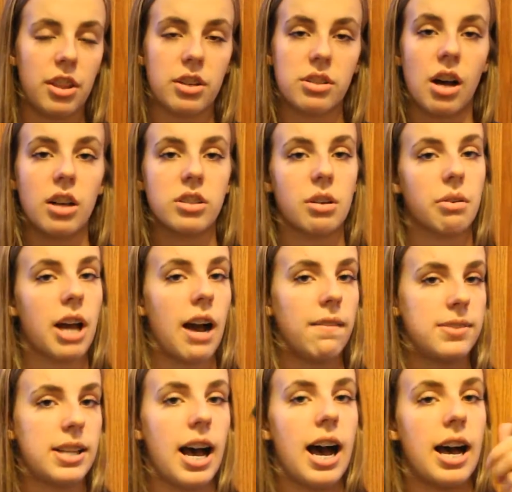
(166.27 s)
There's also
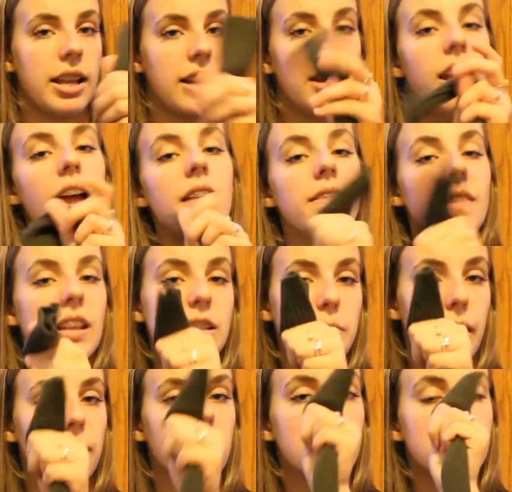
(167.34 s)
cuffs on the
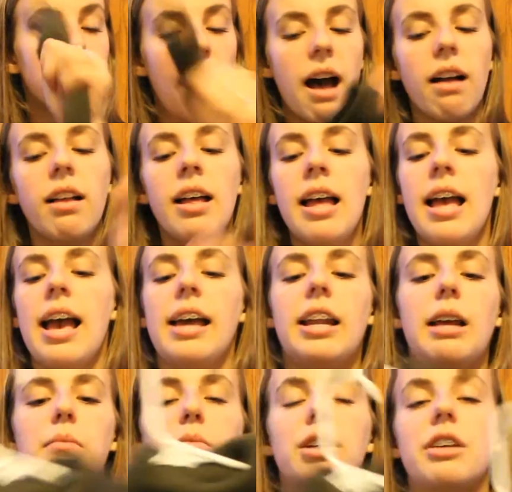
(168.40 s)
sweater as well, and
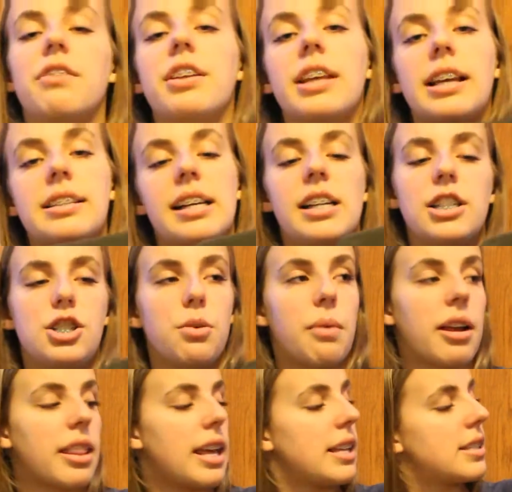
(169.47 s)
I'm really, really excited to
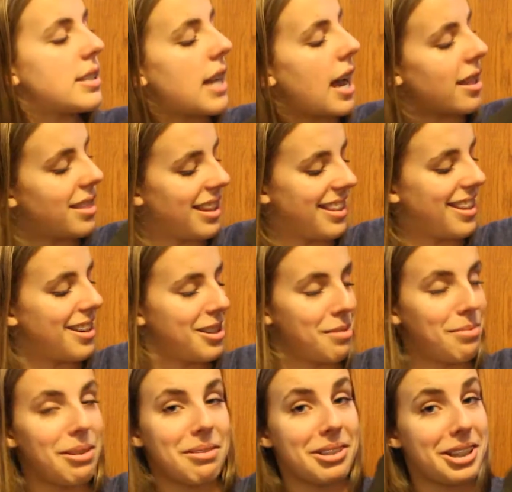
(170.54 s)
wear this. I think that
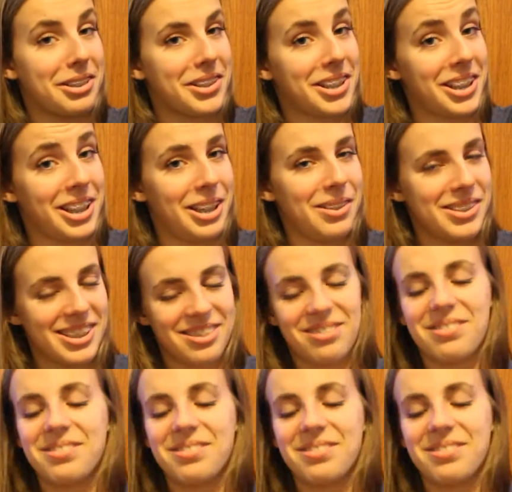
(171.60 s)
it'll be really, really cute.